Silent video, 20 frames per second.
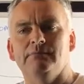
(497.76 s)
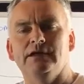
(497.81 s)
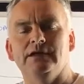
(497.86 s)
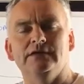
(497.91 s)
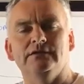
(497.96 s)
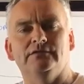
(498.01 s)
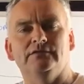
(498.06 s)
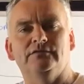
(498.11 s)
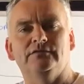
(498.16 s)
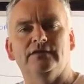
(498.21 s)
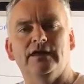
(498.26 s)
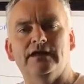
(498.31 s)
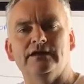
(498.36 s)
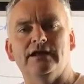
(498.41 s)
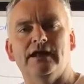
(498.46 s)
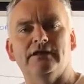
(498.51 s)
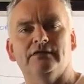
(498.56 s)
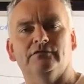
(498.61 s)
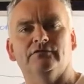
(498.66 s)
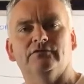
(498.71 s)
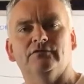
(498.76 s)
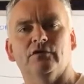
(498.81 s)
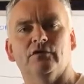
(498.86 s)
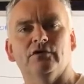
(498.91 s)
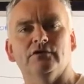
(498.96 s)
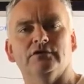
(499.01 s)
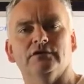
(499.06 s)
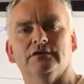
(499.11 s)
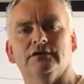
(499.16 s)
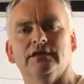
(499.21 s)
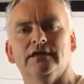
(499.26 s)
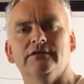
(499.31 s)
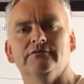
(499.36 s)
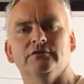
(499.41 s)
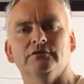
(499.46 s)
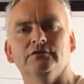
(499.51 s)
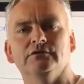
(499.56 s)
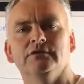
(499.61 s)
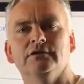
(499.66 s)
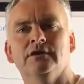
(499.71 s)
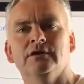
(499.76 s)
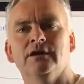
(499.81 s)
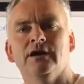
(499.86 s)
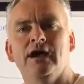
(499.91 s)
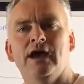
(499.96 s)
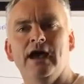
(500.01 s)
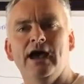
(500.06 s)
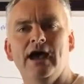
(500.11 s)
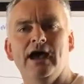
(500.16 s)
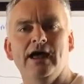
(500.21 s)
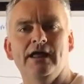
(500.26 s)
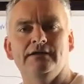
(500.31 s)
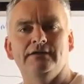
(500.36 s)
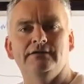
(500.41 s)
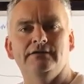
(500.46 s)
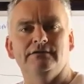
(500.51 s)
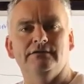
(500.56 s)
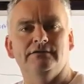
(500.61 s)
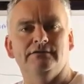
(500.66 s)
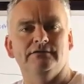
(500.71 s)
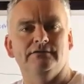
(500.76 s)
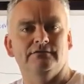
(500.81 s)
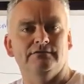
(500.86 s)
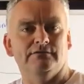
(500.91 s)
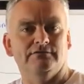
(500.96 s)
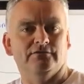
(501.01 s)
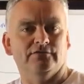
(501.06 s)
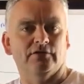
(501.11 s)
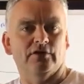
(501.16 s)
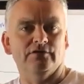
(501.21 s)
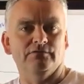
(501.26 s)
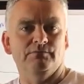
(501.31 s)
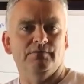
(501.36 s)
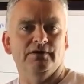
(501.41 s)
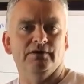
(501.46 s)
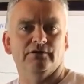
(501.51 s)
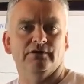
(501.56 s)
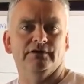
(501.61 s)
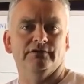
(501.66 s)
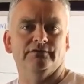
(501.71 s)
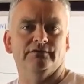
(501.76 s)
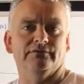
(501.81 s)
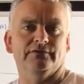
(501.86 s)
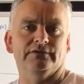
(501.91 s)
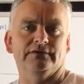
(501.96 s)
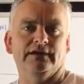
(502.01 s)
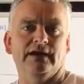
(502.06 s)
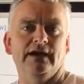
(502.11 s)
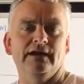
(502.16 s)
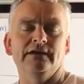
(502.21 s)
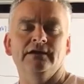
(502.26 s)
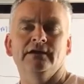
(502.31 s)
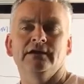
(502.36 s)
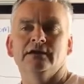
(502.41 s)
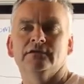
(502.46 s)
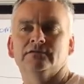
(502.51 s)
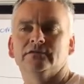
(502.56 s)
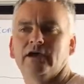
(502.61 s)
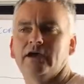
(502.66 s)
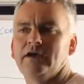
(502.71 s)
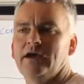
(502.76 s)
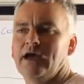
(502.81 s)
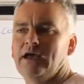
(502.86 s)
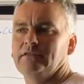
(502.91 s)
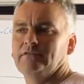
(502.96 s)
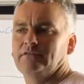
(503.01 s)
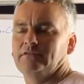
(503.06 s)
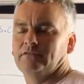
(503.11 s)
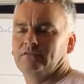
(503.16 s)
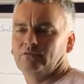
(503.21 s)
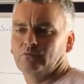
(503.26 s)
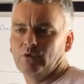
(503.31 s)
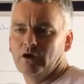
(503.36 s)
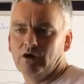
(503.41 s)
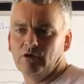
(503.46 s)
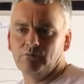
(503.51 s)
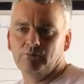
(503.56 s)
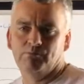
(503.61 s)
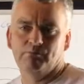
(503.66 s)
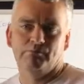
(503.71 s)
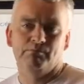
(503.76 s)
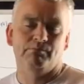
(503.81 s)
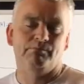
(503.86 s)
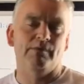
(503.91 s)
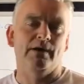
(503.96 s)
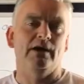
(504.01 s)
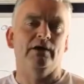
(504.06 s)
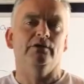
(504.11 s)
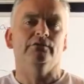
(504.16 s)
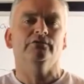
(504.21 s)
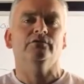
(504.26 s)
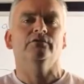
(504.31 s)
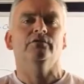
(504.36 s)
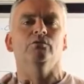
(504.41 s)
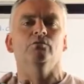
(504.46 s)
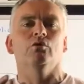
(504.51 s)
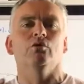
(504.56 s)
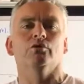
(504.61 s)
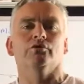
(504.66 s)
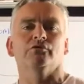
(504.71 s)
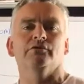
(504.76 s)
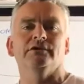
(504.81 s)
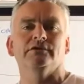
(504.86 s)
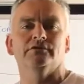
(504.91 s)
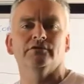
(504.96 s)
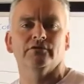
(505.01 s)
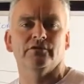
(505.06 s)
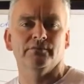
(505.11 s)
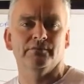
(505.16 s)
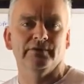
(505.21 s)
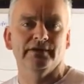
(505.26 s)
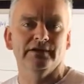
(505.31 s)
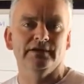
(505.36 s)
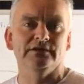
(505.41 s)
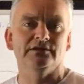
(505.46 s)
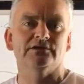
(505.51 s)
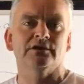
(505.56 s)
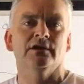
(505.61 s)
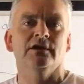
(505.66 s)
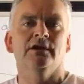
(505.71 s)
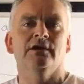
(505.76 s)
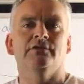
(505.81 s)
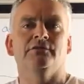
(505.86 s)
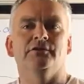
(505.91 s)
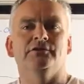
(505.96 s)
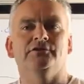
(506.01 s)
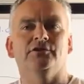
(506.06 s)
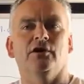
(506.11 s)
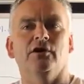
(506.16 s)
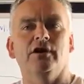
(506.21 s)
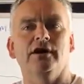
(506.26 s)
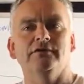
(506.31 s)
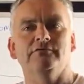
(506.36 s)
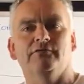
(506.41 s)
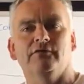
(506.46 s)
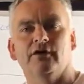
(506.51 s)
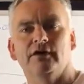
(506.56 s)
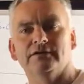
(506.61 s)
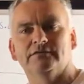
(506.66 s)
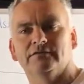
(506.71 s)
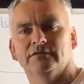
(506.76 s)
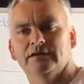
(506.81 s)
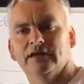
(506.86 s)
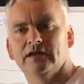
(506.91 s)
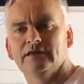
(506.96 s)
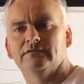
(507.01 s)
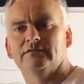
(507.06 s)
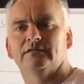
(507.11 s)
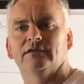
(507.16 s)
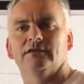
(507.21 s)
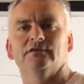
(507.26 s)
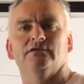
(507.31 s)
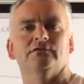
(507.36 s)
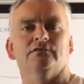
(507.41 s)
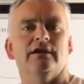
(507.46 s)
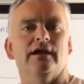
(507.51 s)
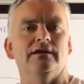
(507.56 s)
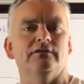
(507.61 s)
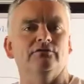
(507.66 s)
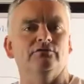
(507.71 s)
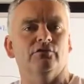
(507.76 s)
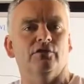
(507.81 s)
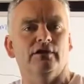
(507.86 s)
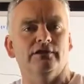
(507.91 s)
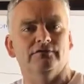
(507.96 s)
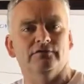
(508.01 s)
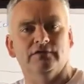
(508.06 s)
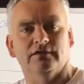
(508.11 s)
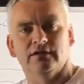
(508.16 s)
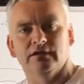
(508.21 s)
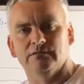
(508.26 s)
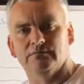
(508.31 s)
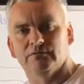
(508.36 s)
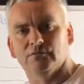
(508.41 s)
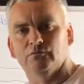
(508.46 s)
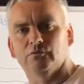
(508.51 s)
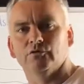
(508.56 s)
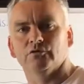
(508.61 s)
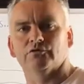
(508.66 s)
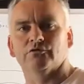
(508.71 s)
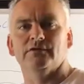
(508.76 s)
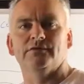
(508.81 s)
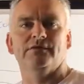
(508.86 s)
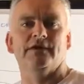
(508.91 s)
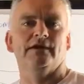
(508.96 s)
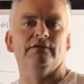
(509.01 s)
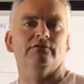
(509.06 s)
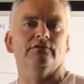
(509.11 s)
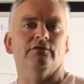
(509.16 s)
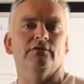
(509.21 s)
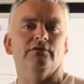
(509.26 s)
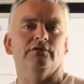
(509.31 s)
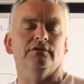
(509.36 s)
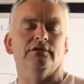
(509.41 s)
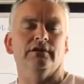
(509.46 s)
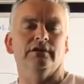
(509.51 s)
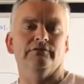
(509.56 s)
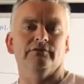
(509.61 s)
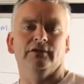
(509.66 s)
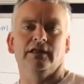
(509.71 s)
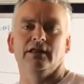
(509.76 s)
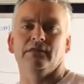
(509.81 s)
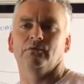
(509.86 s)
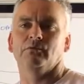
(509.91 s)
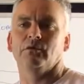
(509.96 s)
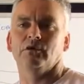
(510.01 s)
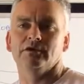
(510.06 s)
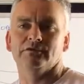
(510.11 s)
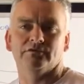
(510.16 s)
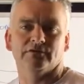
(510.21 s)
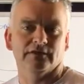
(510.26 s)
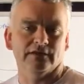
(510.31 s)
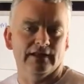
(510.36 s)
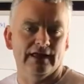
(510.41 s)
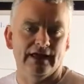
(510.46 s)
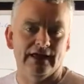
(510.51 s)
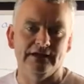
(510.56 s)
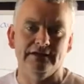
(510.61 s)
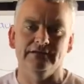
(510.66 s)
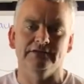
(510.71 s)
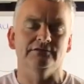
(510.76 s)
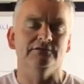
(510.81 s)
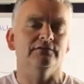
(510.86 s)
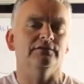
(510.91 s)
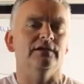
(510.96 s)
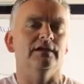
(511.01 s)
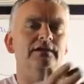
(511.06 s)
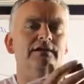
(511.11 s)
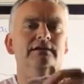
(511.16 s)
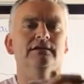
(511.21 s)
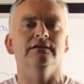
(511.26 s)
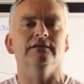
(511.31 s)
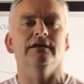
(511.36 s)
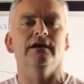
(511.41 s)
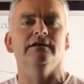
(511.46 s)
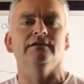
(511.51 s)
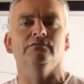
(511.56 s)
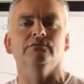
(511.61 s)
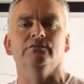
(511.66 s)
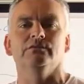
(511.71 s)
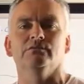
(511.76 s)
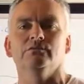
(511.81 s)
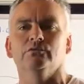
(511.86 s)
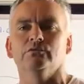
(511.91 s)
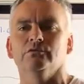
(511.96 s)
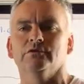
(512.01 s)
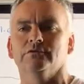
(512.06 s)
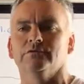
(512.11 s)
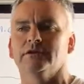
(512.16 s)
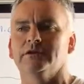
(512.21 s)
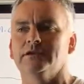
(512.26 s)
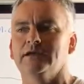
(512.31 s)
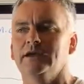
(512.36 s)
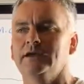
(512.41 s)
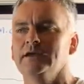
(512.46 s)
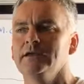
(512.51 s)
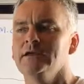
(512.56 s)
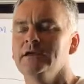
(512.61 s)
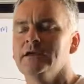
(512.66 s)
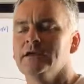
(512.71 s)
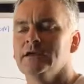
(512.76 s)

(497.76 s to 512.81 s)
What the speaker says: is set at a certain level at certain periods of the day. So as the swell belts the water into the beach, the tide fights against it and tries to keep the water at that certain level. Otherwise the land would just get inundated with water, okay?